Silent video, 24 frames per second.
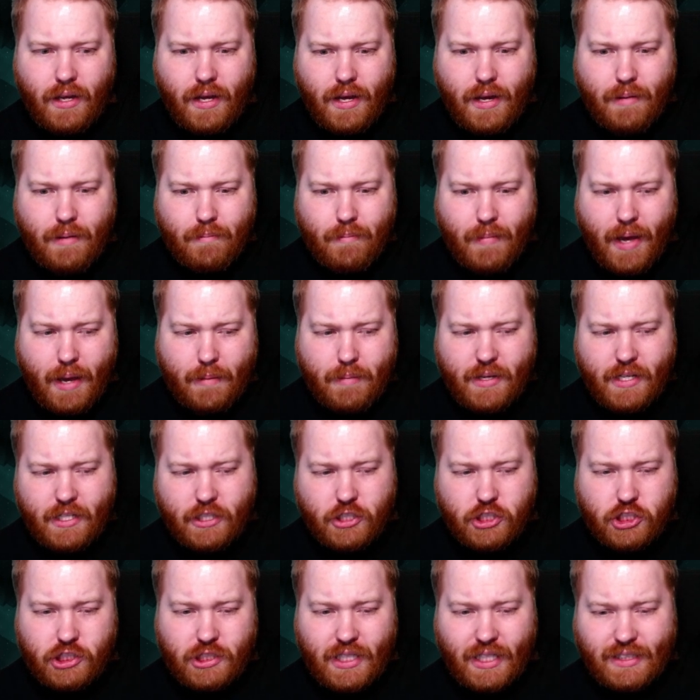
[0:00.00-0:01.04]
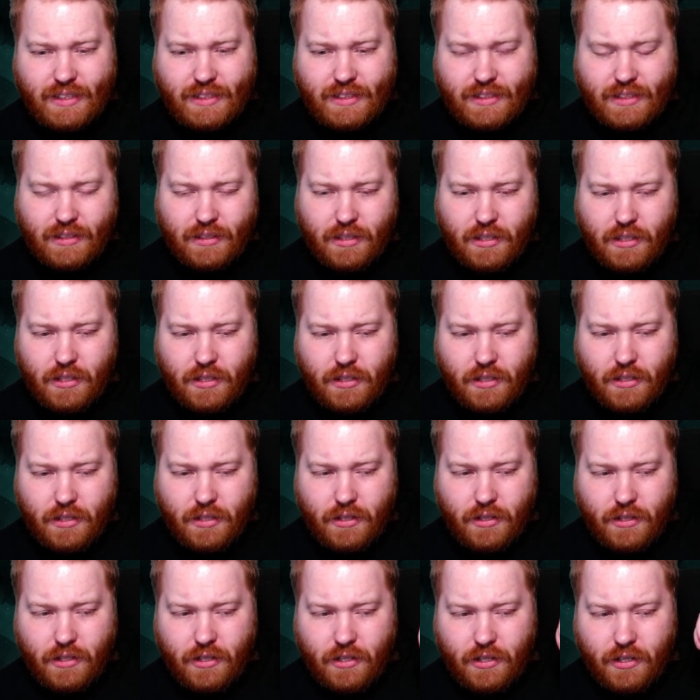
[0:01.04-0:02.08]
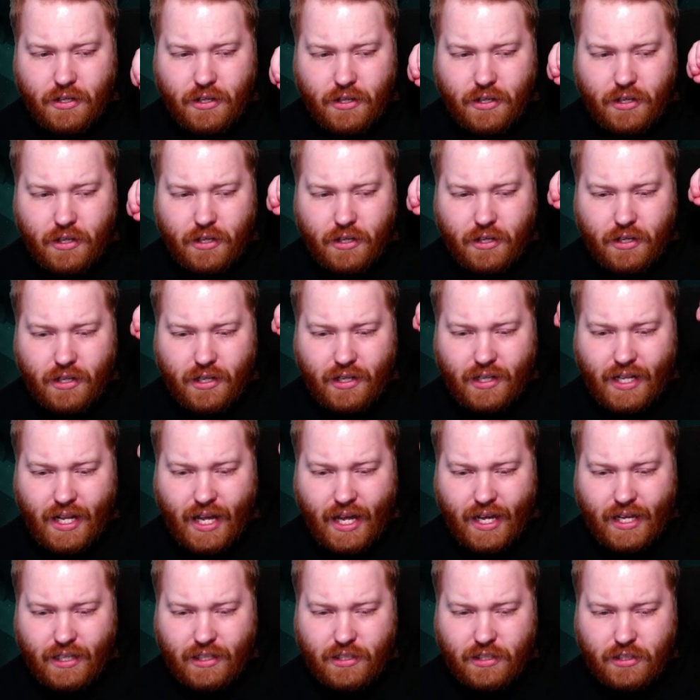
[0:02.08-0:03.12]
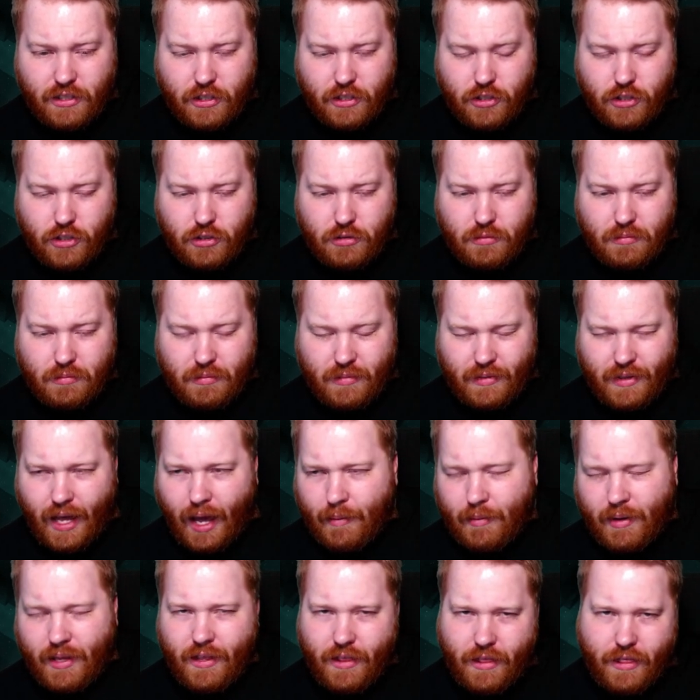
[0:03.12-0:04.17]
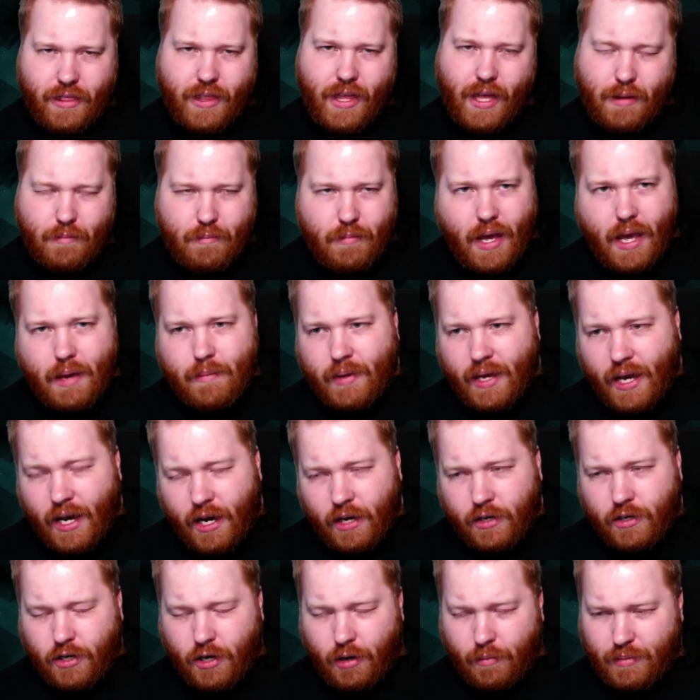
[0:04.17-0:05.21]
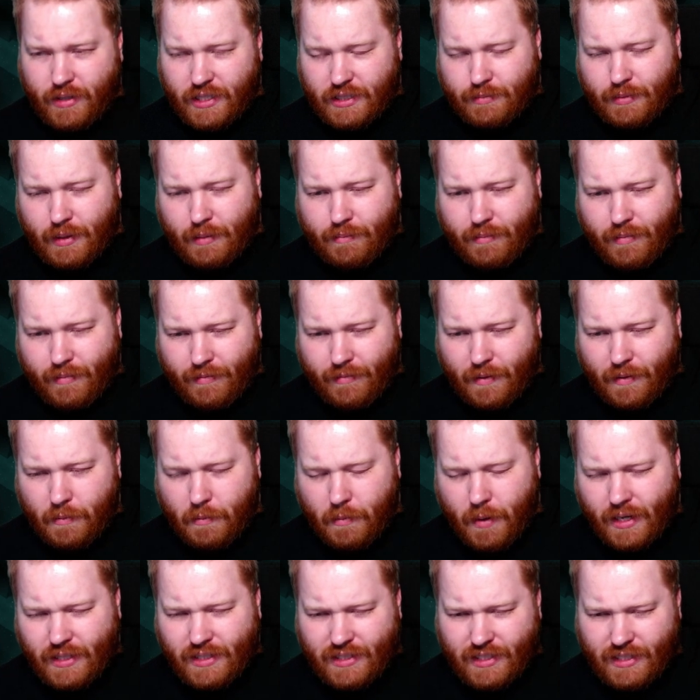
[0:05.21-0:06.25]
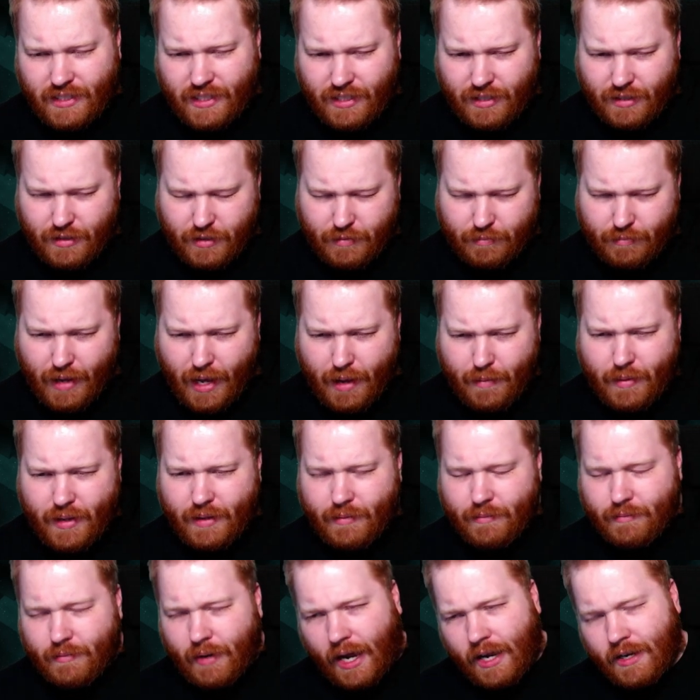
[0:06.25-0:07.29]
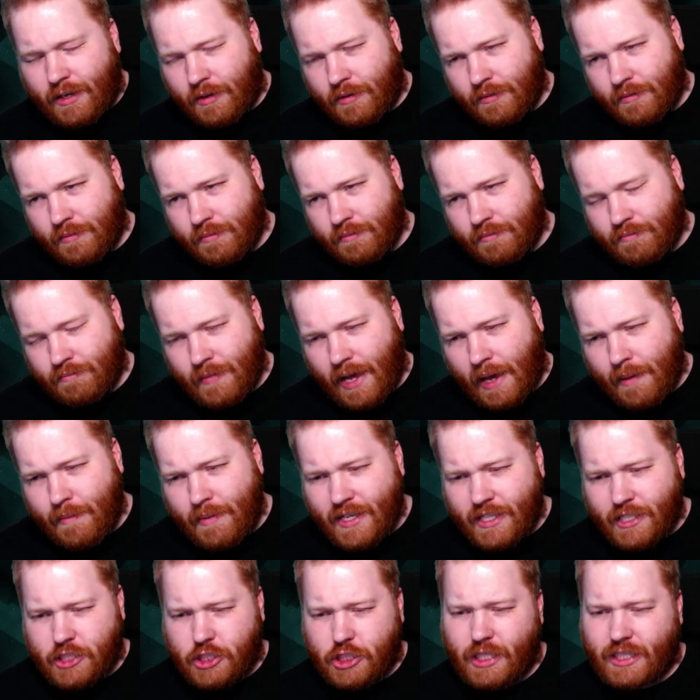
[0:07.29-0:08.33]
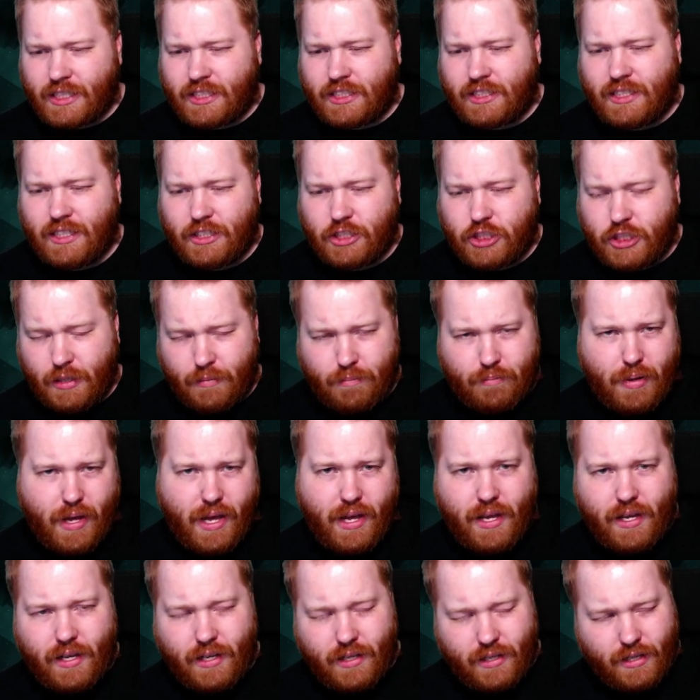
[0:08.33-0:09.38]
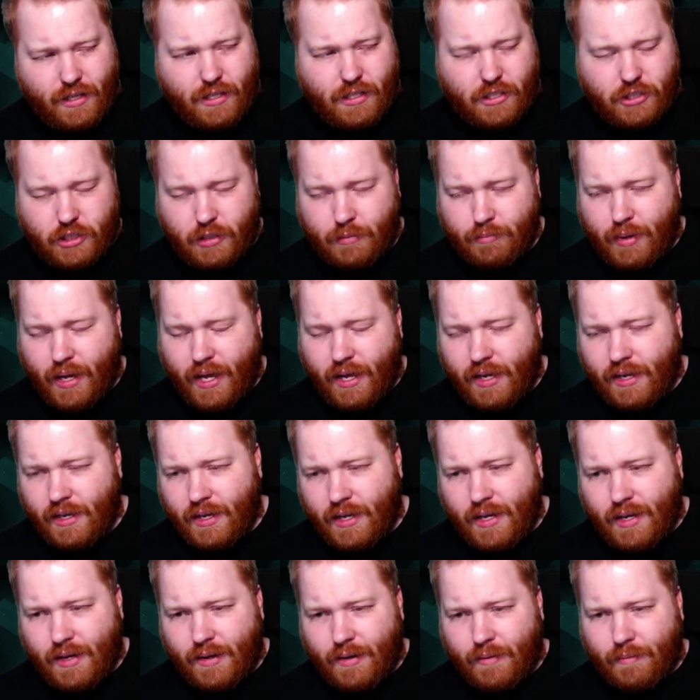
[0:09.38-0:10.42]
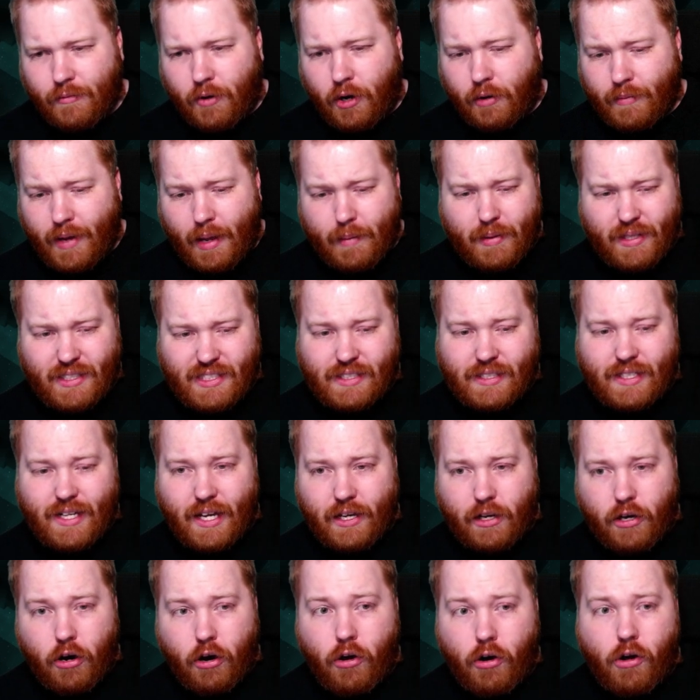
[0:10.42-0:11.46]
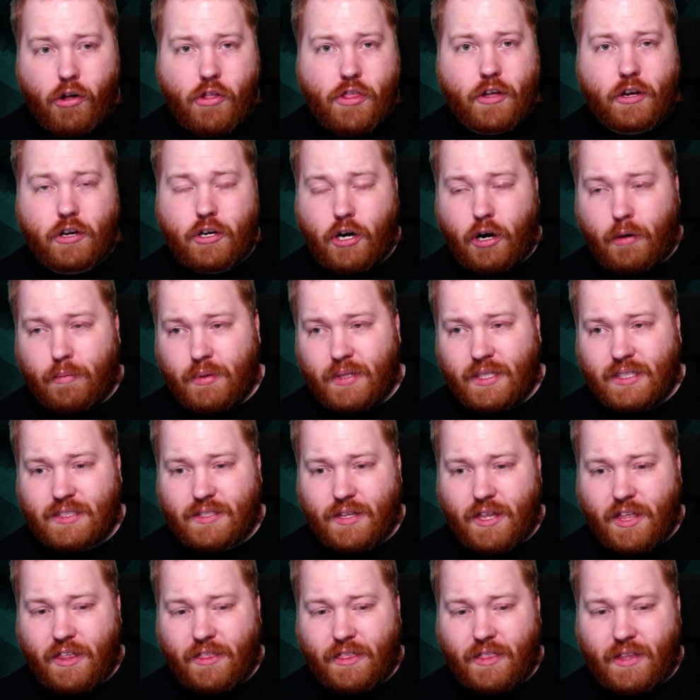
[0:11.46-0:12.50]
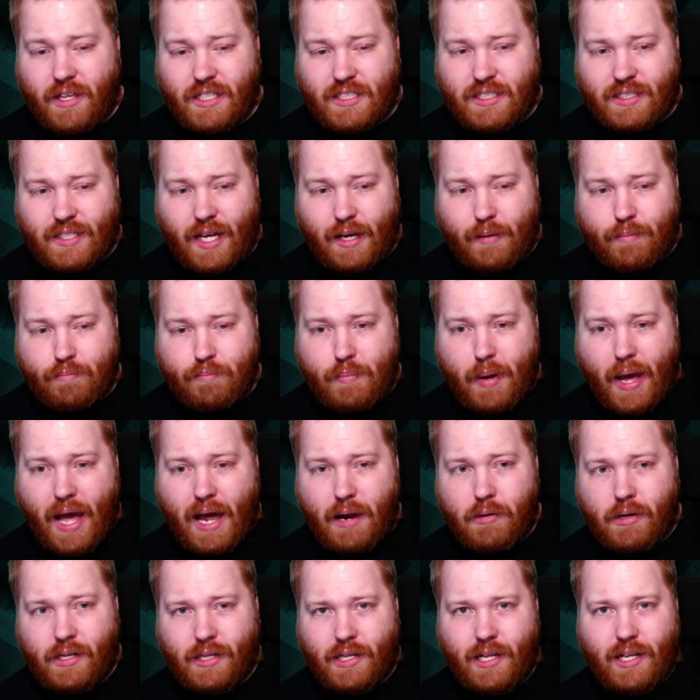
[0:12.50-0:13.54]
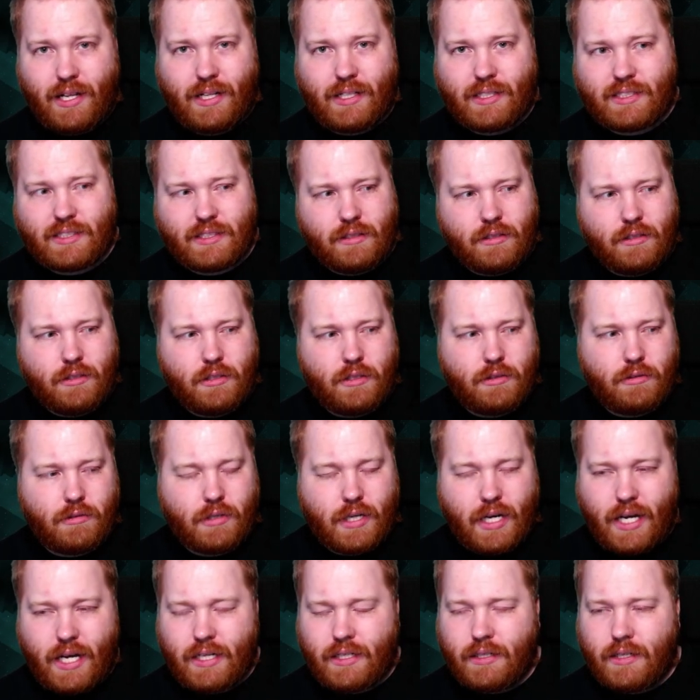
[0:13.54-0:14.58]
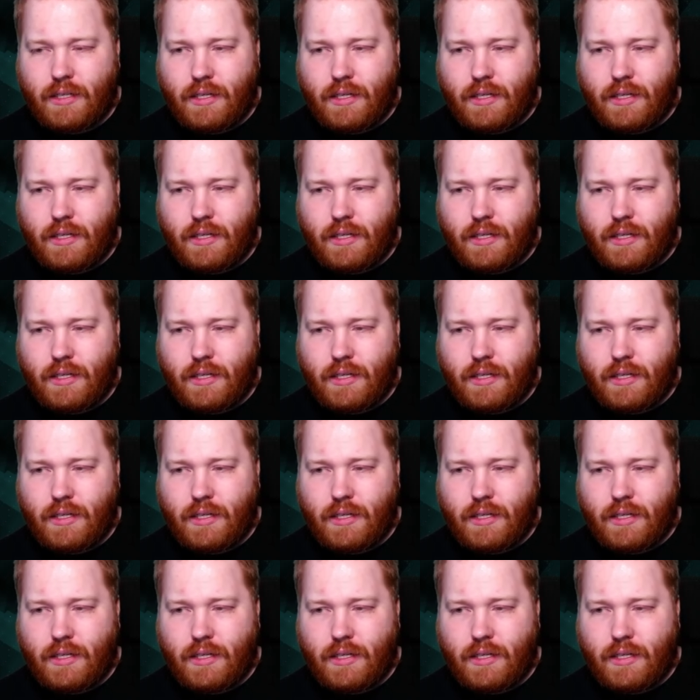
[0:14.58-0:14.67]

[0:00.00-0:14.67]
Maybe it's just like, I mean, they maybe are copies, but what, maybe it's just Shinpei, or maybe it's like all the copies, that it's like parallels, right?